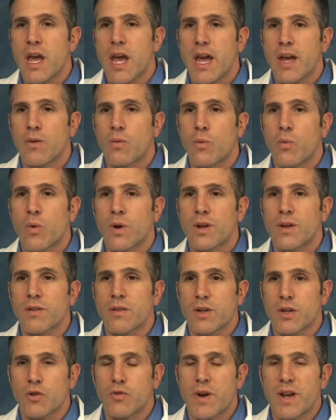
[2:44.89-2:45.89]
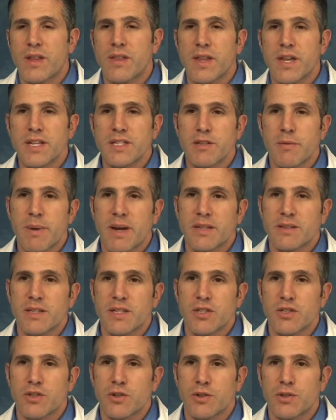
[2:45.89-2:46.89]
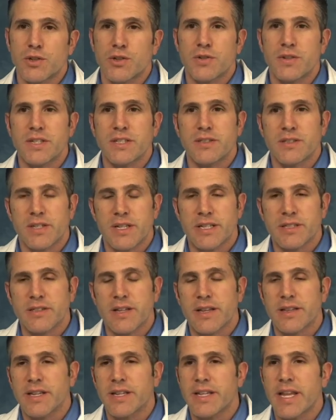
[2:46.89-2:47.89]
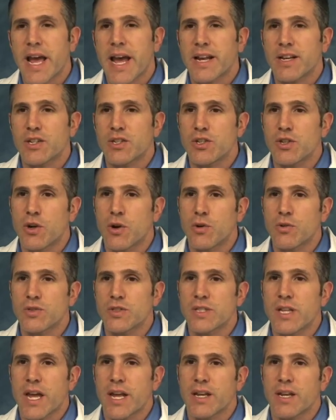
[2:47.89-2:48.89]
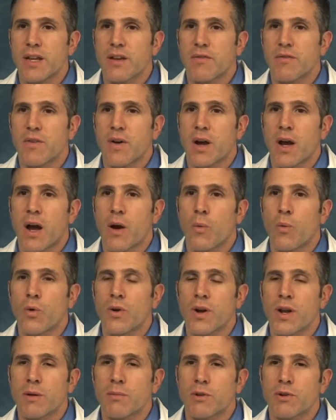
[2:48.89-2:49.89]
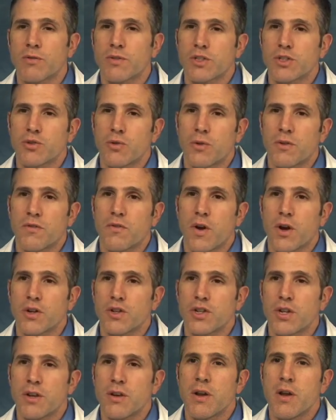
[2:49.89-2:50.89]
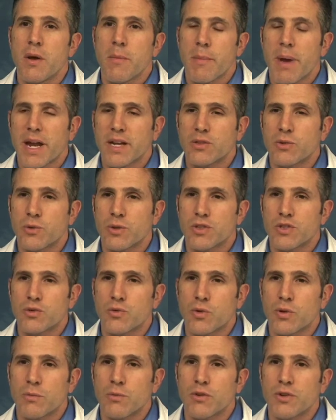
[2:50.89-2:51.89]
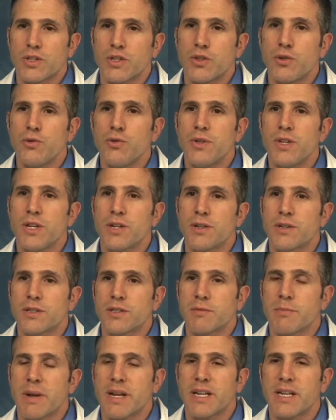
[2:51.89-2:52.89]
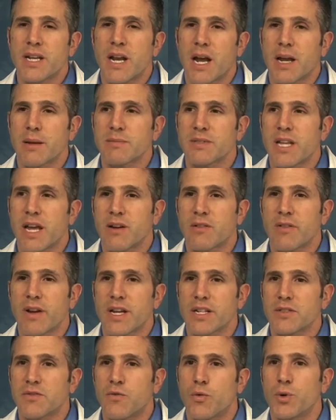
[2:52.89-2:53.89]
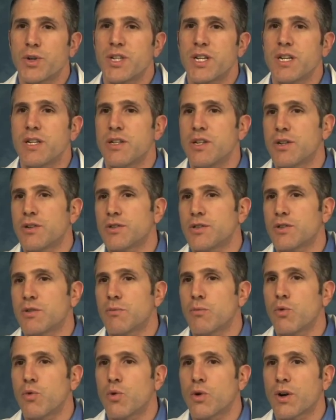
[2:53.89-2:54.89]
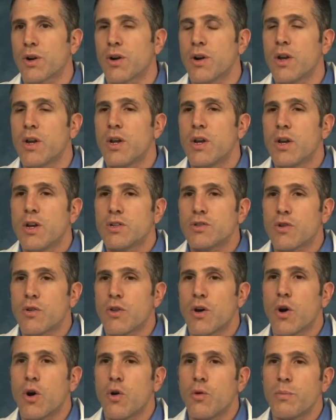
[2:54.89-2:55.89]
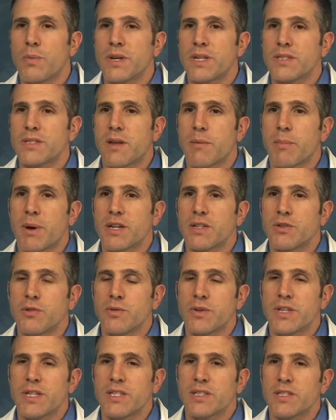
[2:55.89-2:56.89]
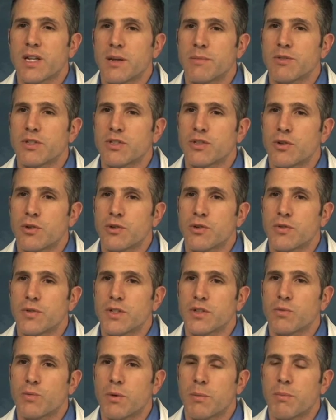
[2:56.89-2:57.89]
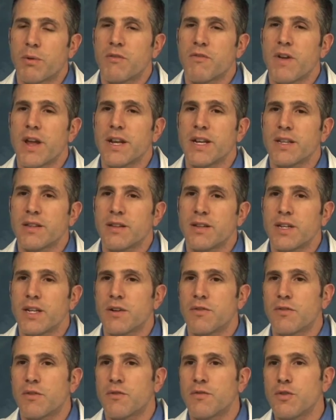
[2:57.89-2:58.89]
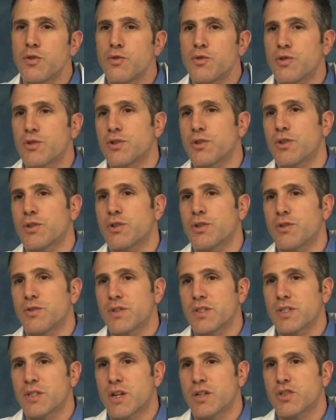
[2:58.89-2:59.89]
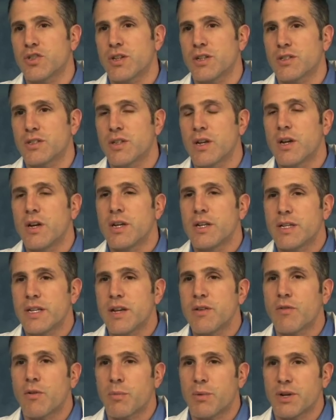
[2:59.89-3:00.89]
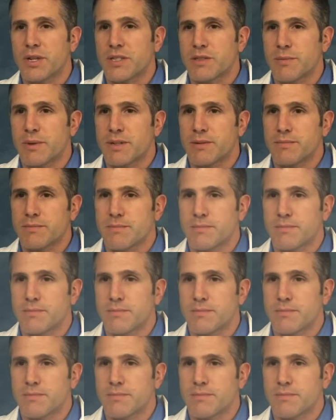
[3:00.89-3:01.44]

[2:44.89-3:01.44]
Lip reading: And one of the great things about these surgeries is that the data shows that if we're able to restore function back towards normal at 2 years, many times that lasts 14 years or more. So the hope is that by doing these types of surgeries, we're preventing the need for future surgeries such as knee replacement.